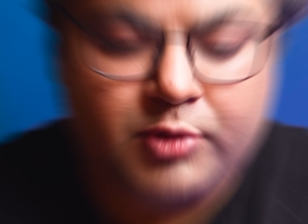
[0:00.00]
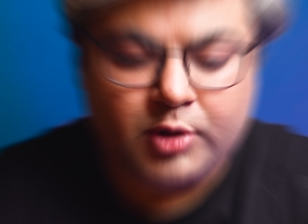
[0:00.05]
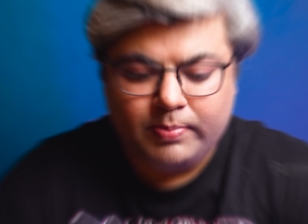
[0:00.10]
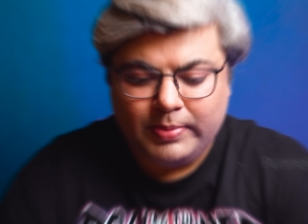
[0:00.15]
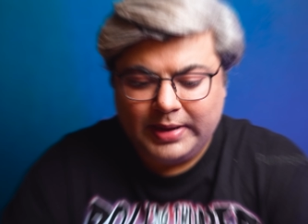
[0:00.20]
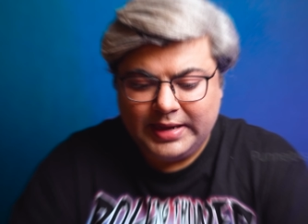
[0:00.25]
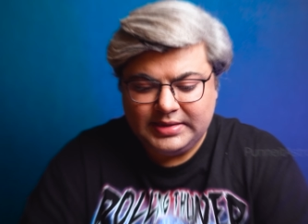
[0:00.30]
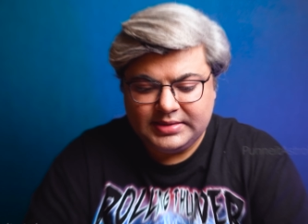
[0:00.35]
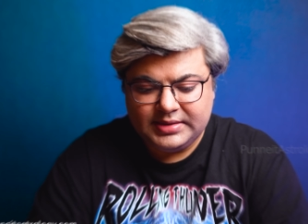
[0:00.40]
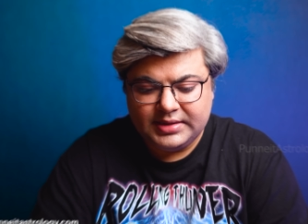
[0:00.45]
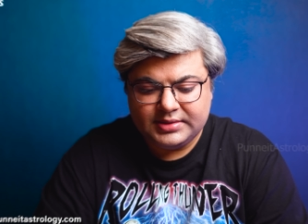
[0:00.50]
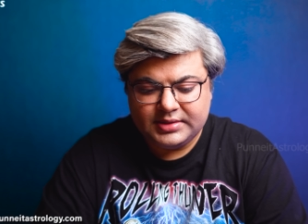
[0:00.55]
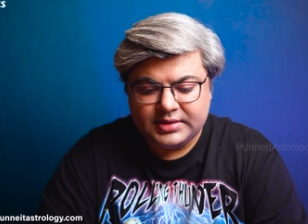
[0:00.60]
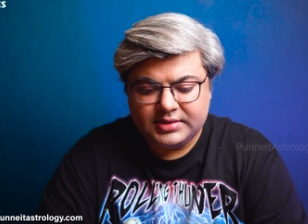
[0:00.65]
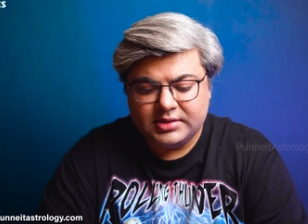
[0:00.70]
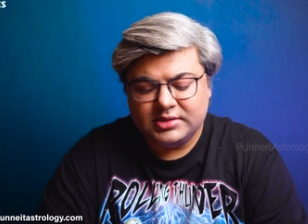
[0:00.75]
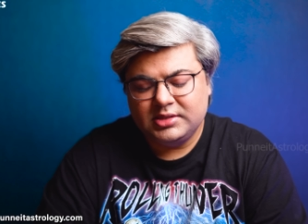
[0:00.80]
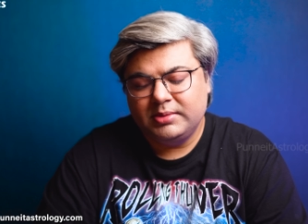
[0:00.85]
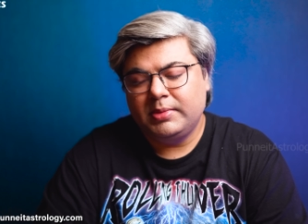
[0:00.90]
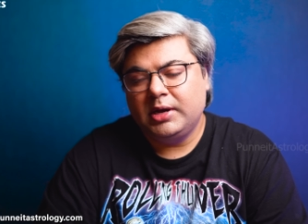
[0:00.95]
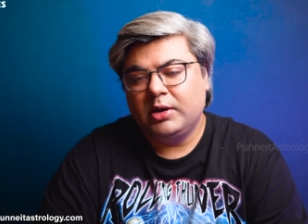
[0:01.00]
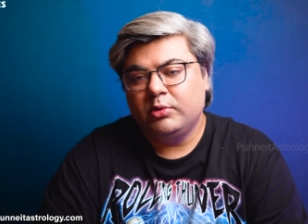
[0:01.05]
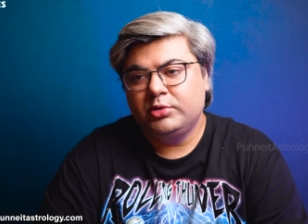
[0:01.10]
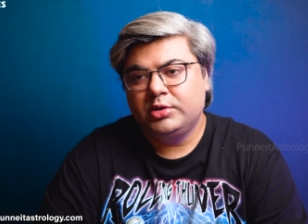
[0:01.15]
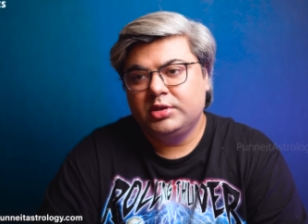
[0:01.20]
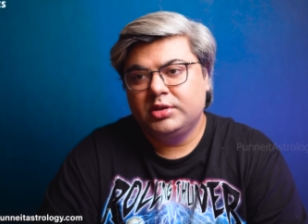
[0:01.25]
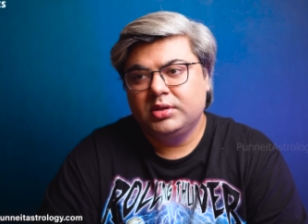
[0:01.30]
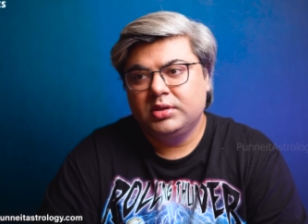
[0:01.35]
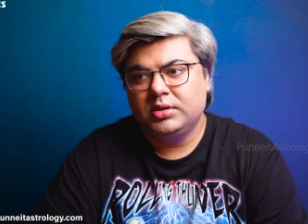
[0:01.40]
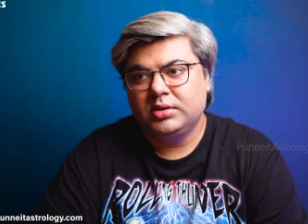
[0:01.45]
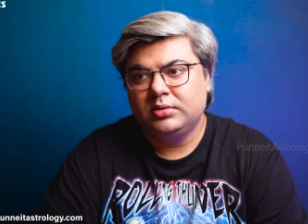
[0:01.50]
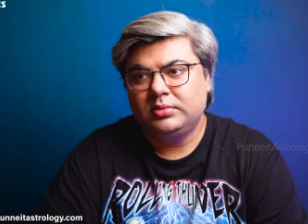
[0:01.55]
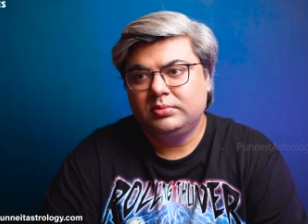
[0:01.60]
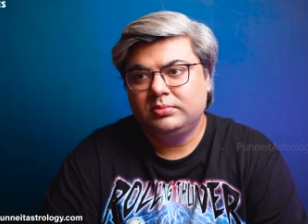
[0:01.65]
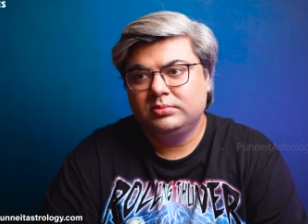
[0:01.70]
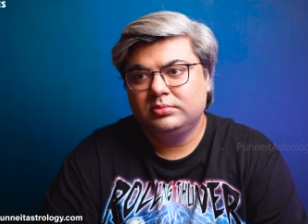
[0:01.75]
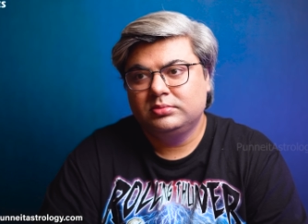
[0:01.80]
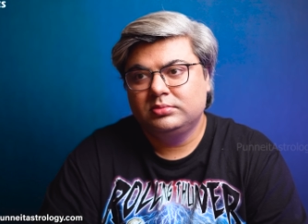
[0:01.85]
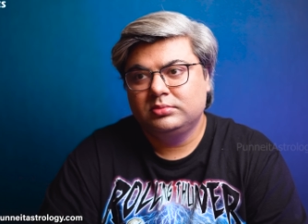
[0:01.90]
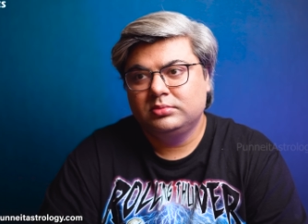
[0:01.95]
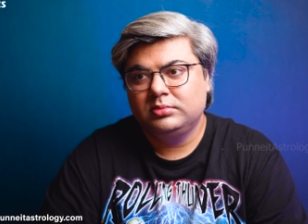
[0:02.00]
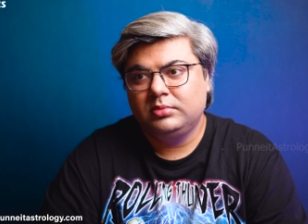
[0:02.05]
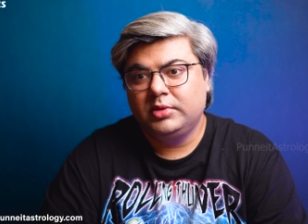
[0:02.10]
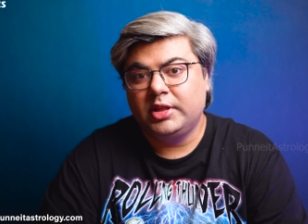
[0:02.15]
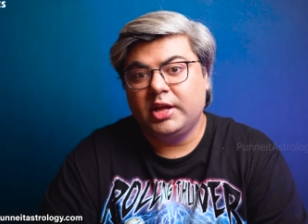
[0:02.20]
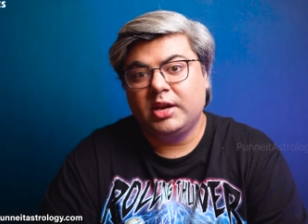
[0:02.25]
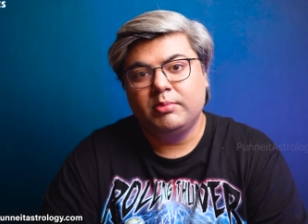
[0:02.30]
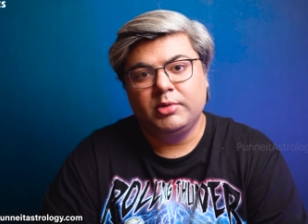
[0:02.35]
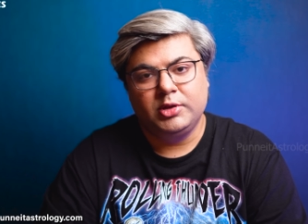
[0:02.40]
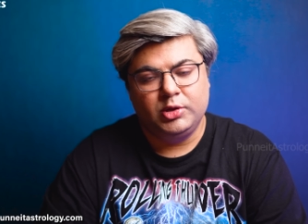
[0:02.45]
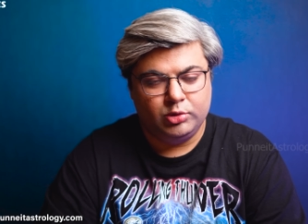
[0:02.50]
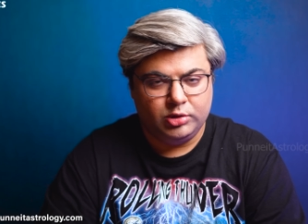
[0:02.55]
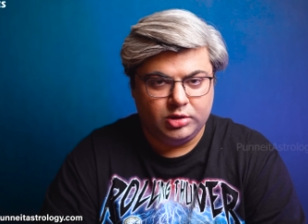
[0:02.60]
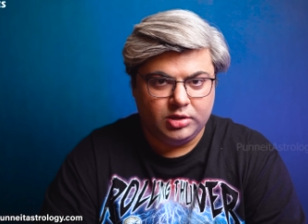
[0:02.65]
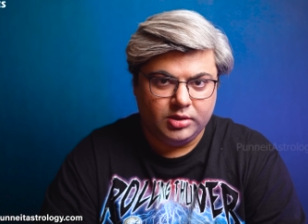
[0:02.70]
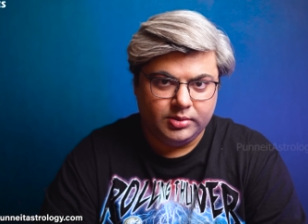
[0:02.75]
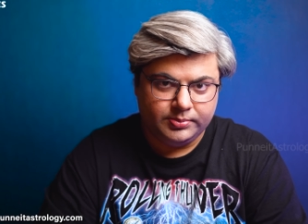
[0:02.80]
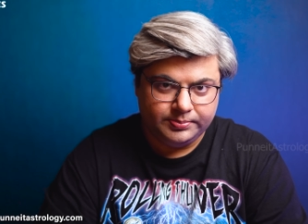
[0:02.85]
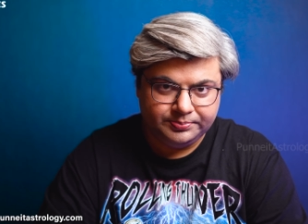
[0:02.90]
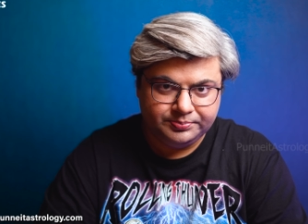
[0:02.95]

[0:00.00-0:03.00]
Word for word: For Pisces, this is about Dharma Yuddha.